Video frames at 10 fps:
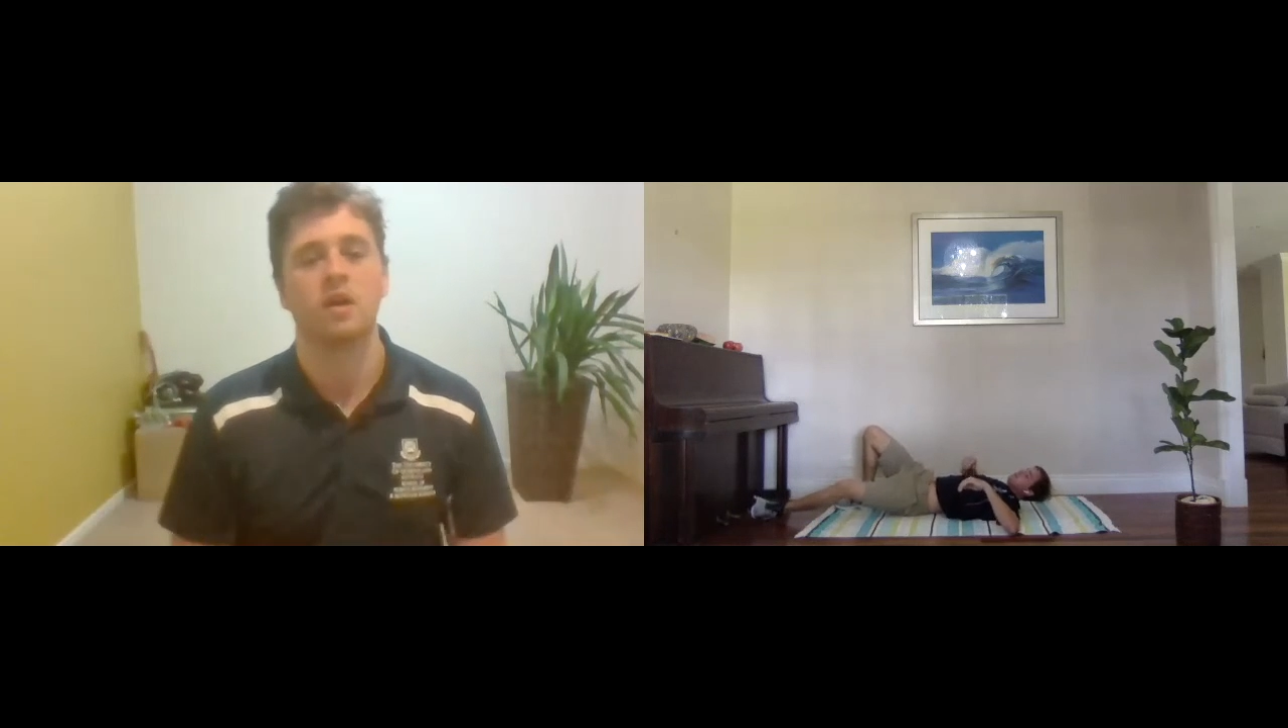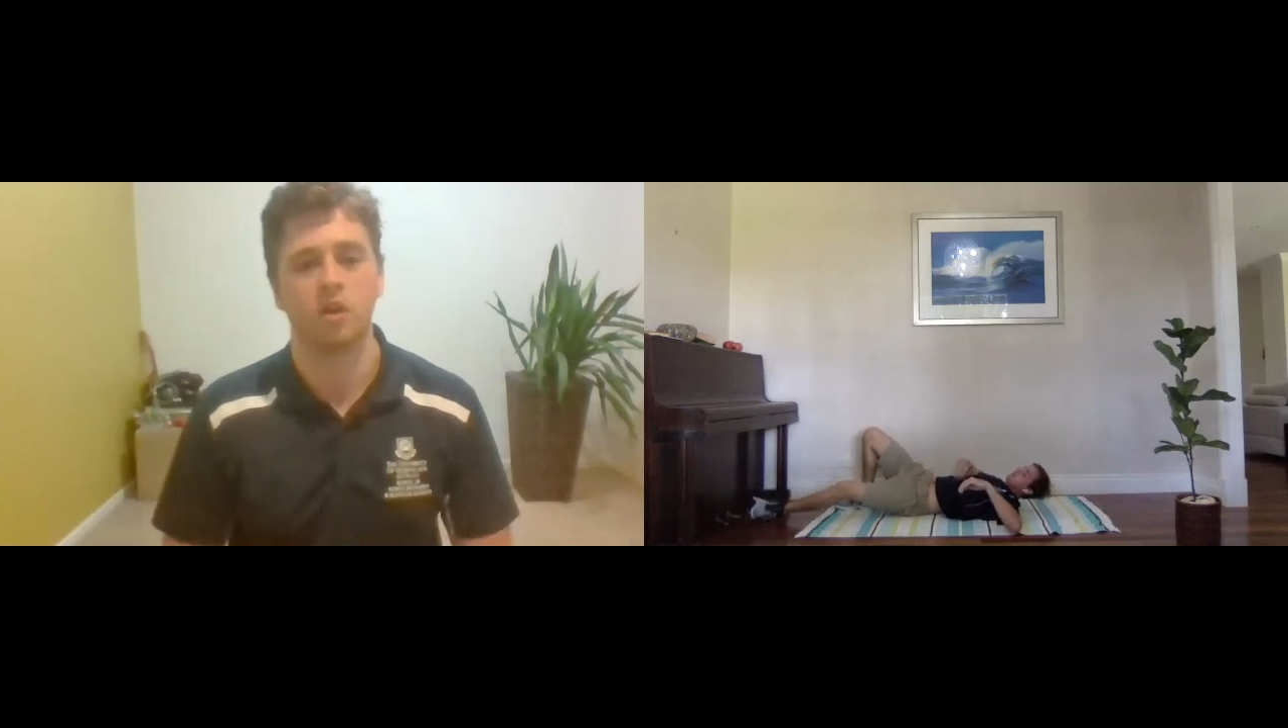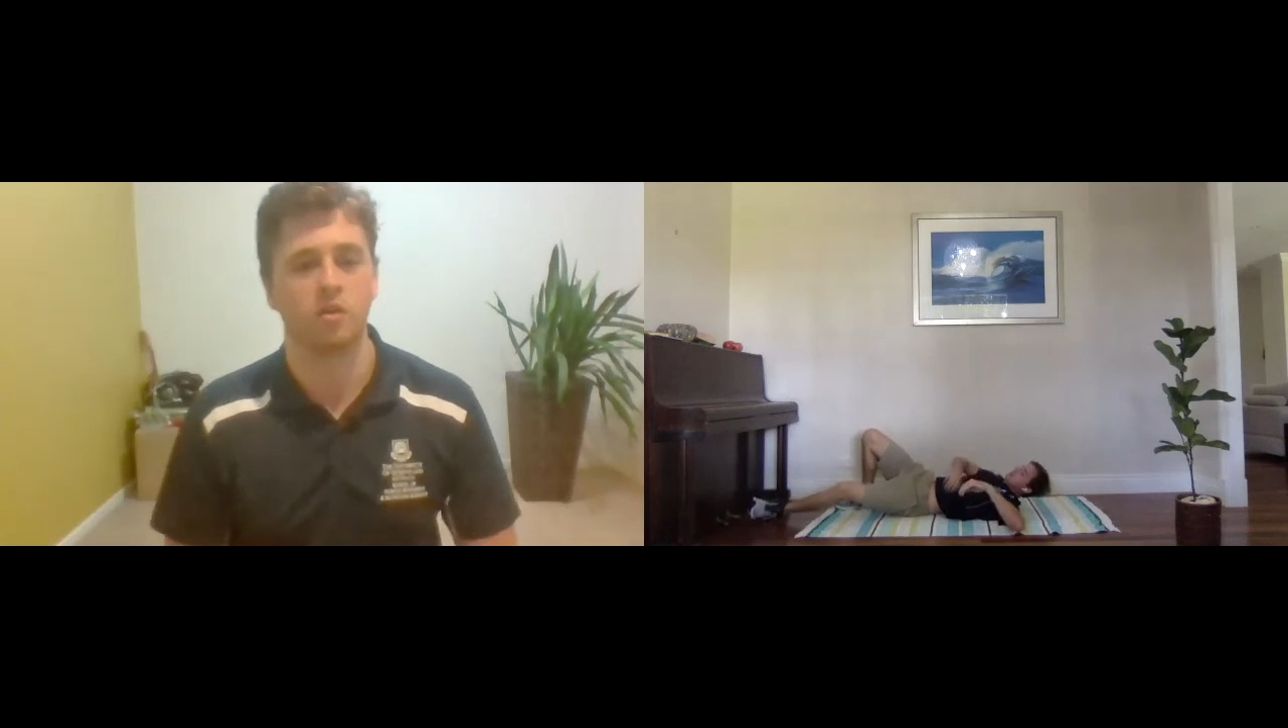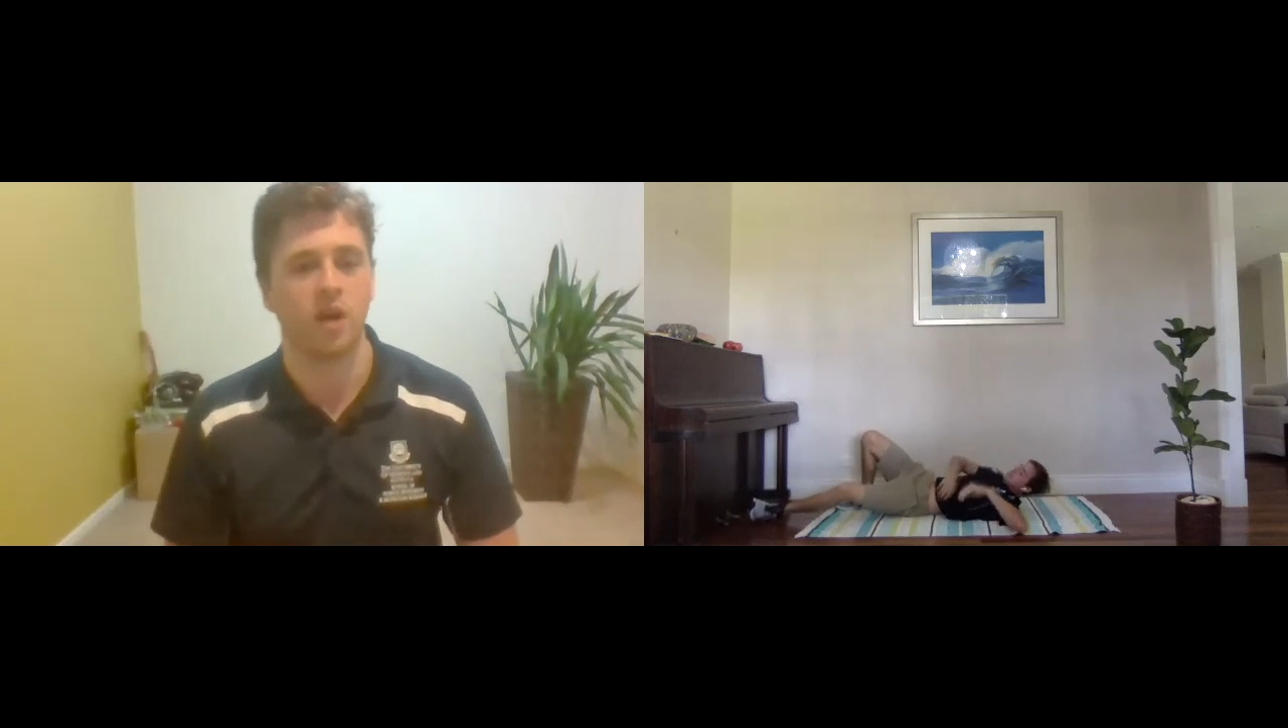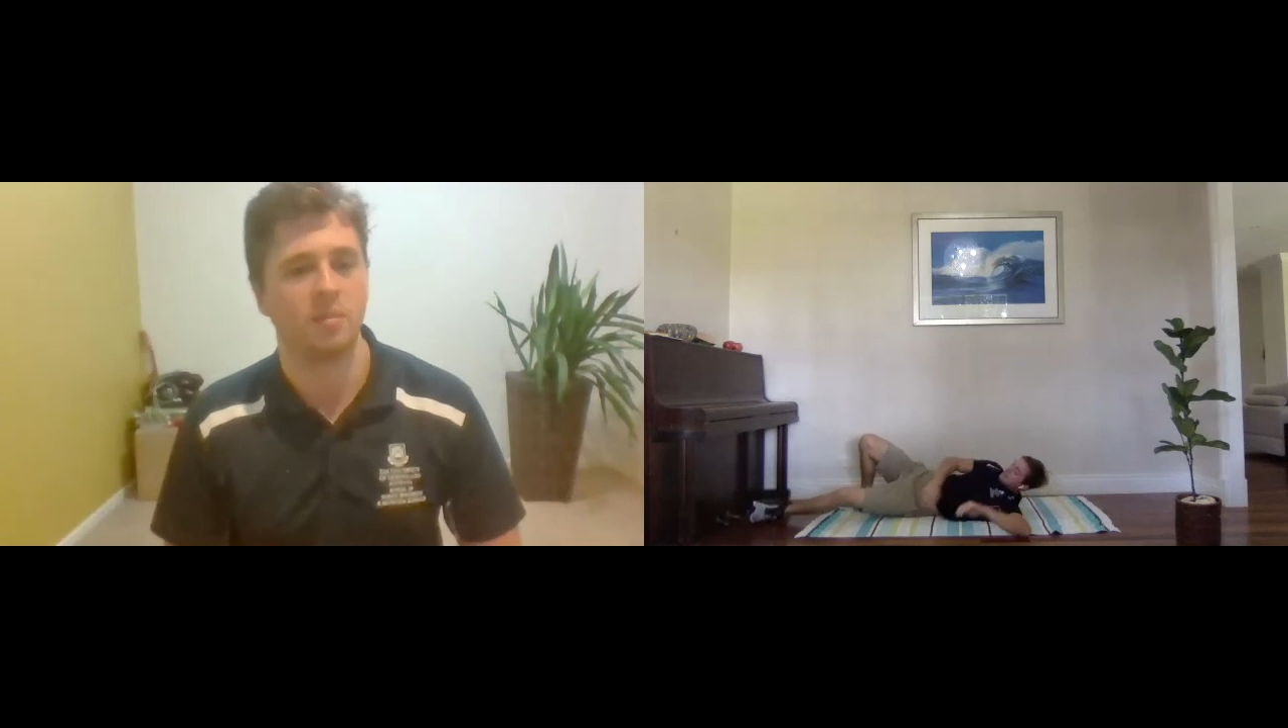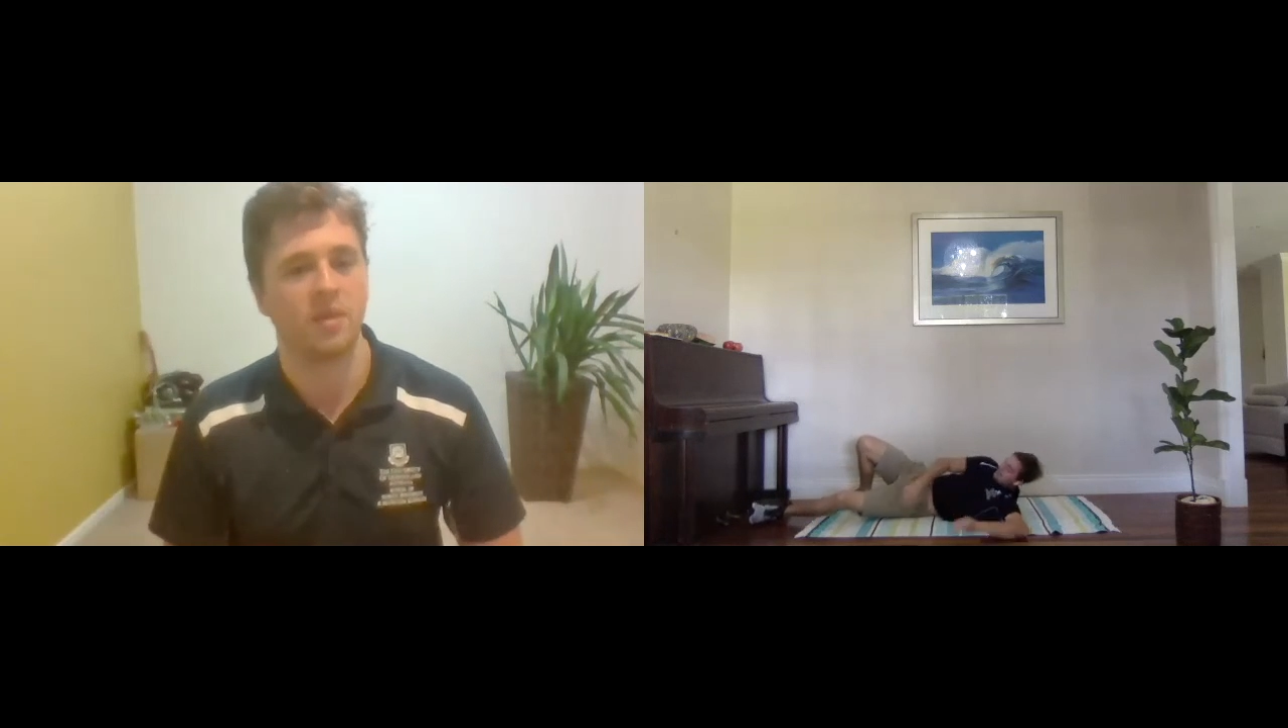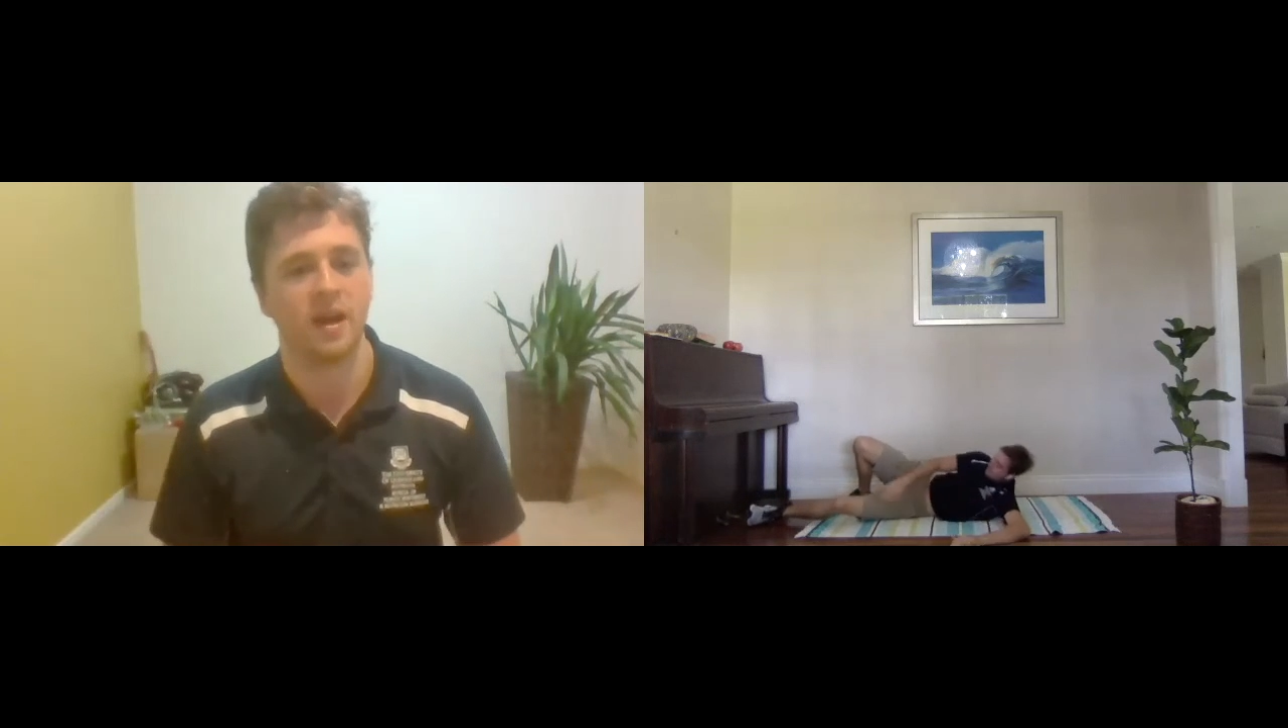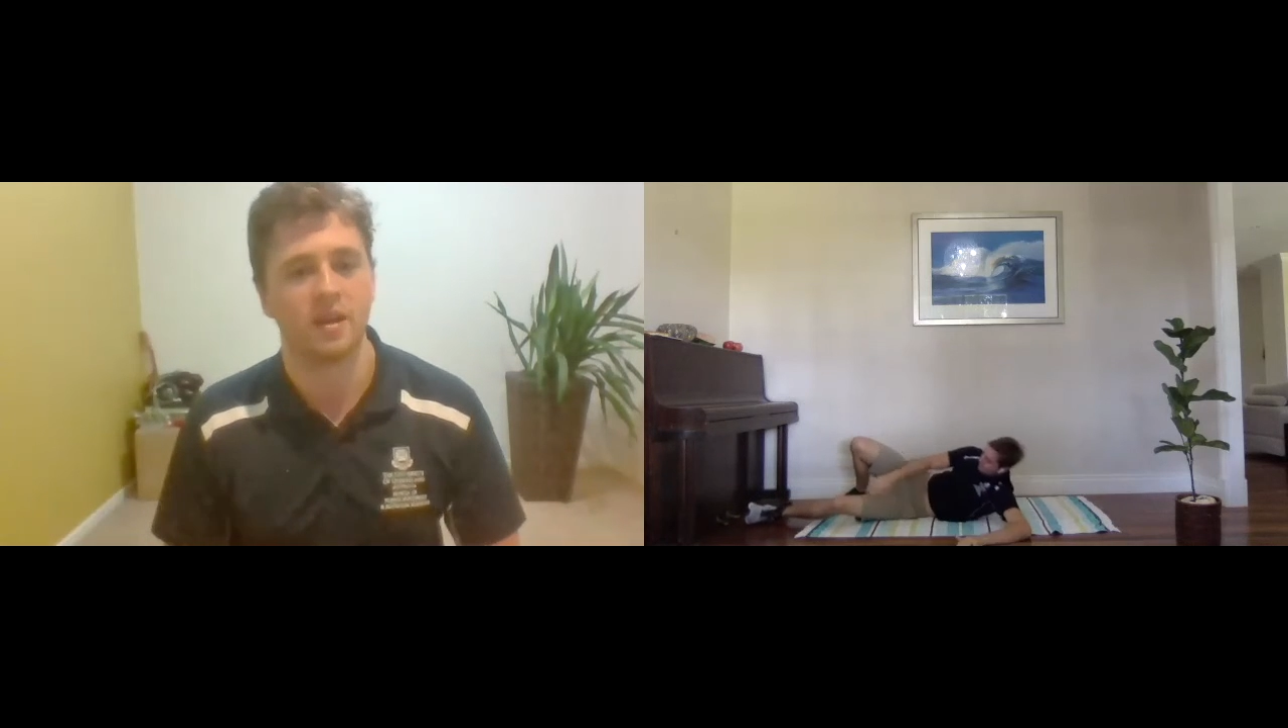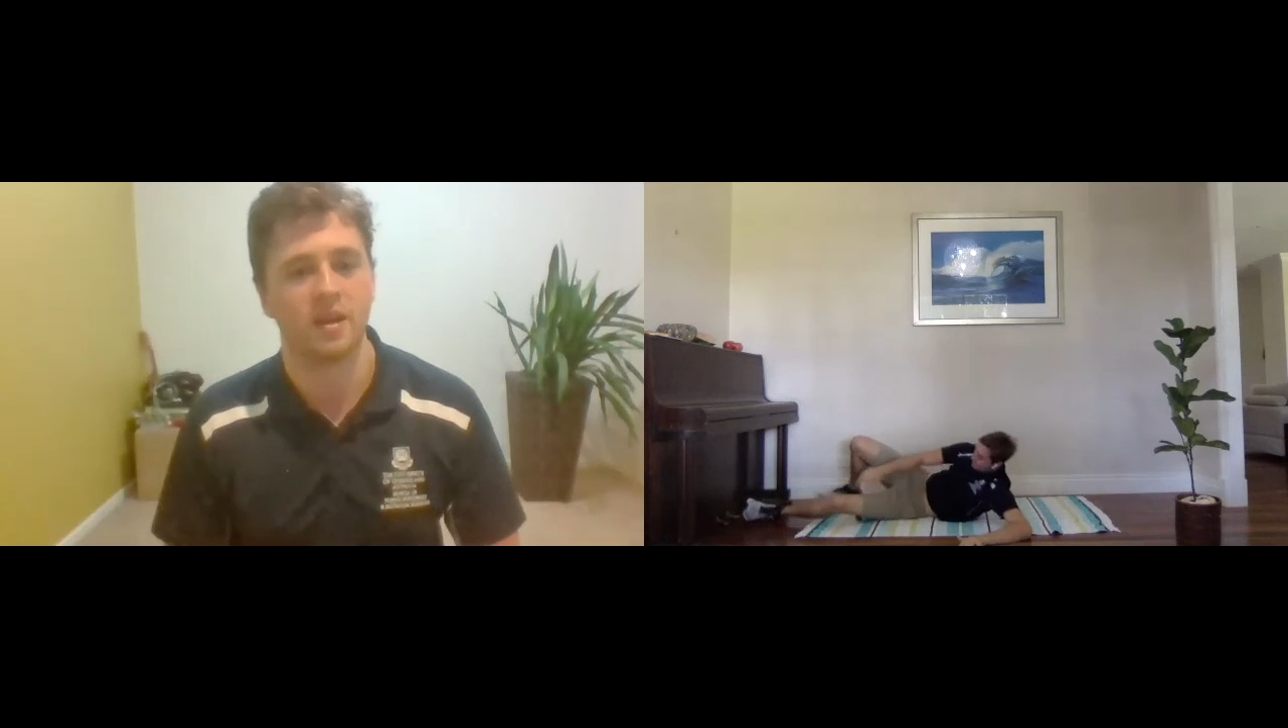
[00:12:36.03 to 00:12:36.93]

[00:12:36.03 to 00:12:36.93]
go grab that.